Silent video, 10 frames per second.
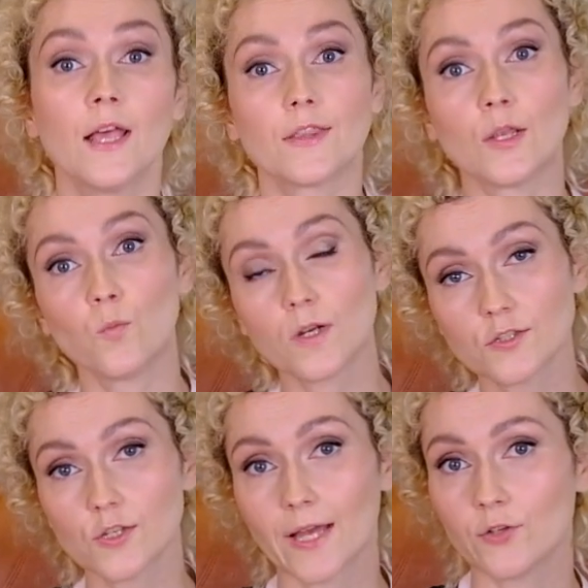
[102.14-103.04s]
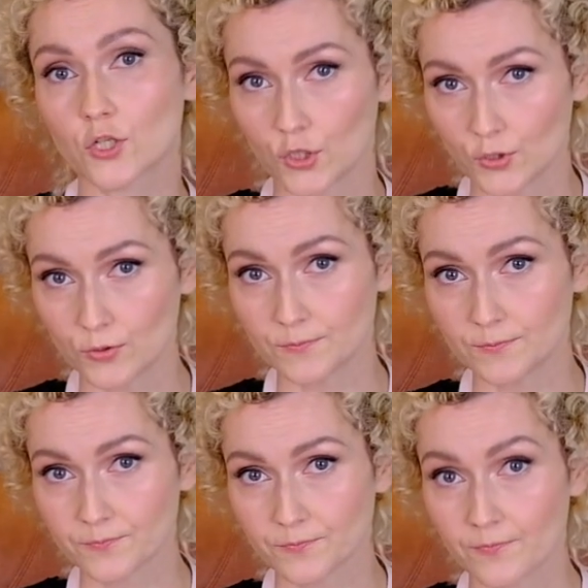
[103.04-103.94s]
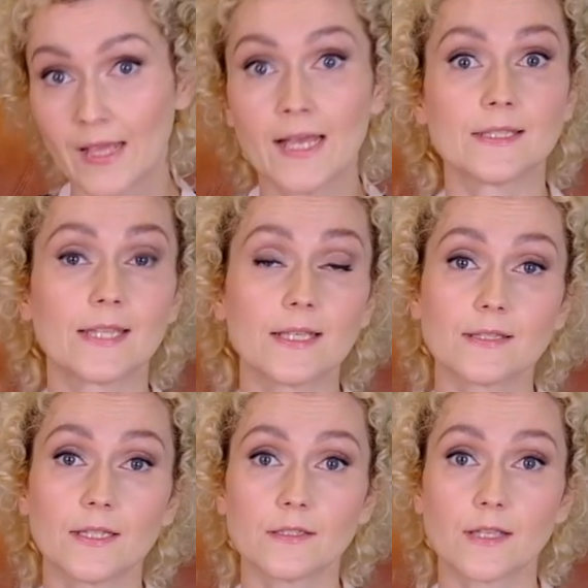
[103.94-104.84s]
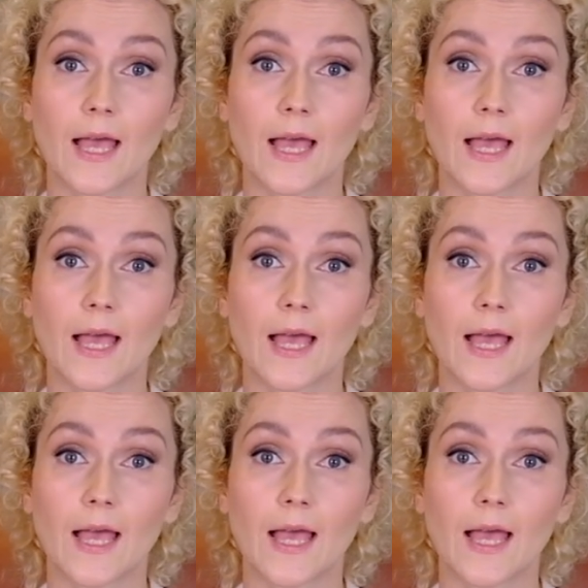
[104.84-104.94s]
Then once you have your glue, test it